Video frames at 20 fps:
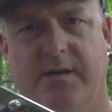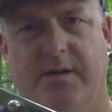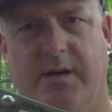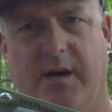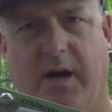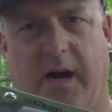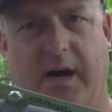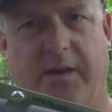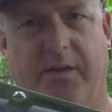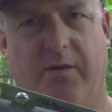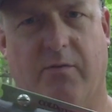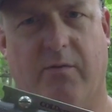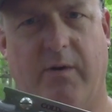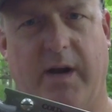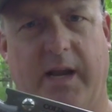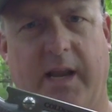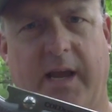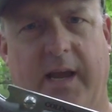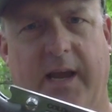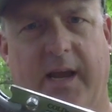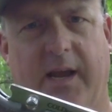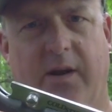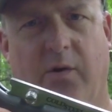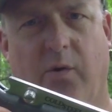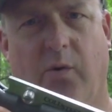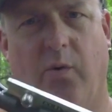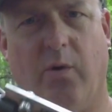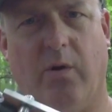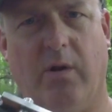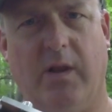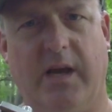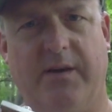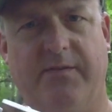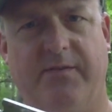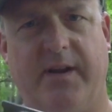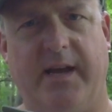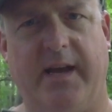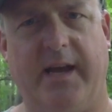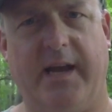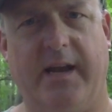either right hand or
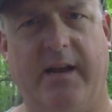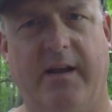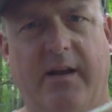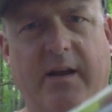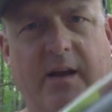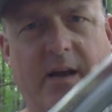left hand.